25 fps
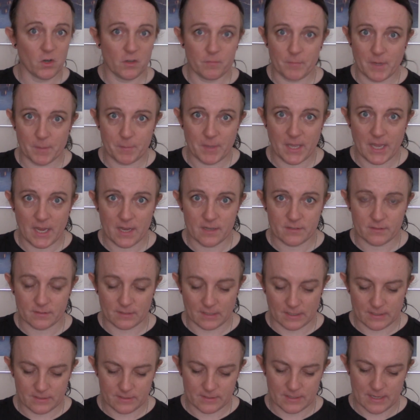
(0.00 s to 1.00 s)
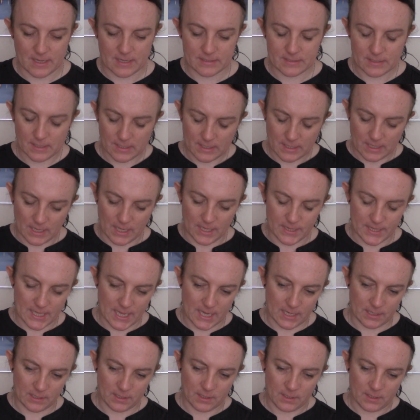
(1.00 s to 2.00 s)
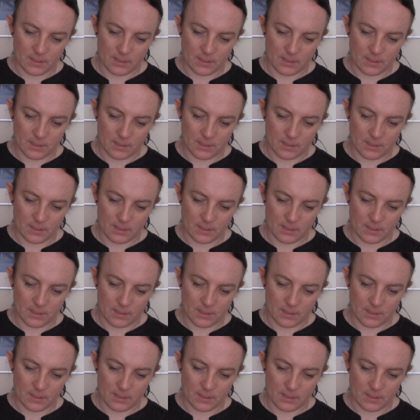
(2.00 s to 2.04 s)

of my peers, as I said, and then,